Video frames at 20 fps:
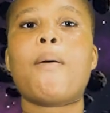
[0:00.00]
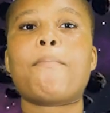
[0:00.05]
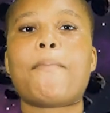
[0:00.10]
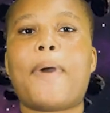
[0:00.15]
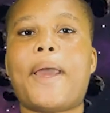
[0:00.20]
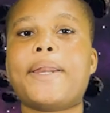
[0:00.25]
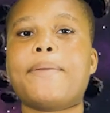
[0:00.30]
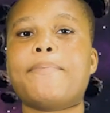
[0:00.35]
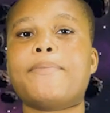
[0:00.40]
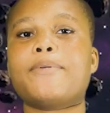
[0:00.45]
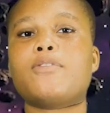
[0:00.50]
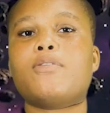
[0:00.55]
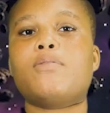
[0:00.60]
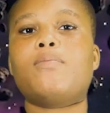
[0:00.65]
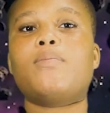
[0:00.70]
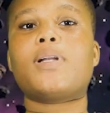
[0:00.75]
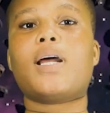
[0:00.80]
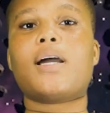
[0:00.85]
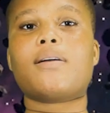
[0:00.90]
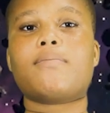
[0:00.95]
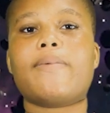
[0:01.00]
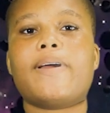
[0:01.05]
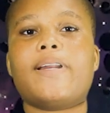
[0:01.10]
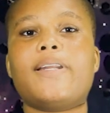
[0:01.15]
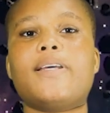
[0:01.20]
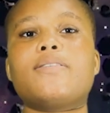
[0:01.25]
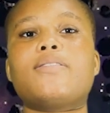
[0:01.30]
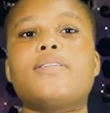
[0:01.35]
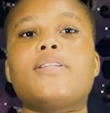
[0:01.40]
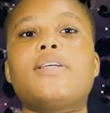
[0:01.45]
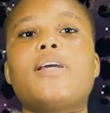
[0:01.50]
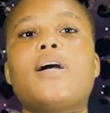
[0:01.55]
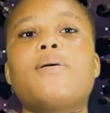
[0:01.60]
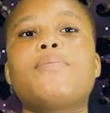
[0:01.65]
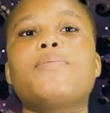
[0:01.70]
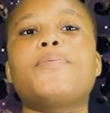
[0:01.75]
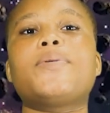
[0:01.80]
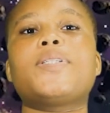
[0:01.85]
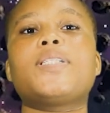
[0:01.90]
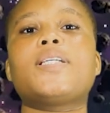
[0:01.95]
My name is Simon. I'm going to be a
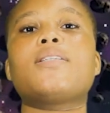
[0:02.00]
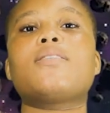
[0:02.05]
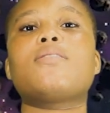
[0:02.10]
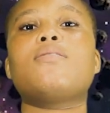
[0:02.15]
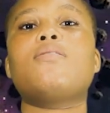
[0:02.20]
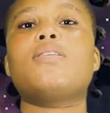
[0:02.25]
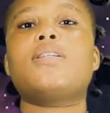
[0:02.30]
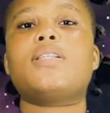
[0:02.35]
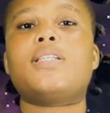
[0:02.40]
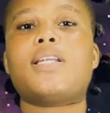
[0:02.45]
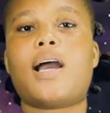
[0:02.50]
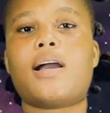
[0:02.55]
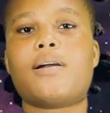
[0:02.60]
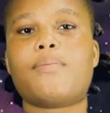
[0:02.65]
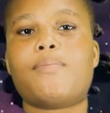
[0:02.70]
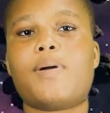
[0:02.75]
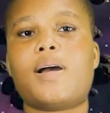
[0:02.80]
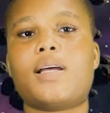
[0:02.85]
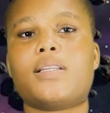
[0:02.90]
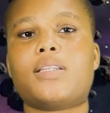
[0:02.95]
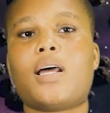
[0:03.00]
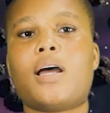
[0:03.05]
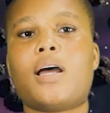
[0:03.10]
process of dark matter.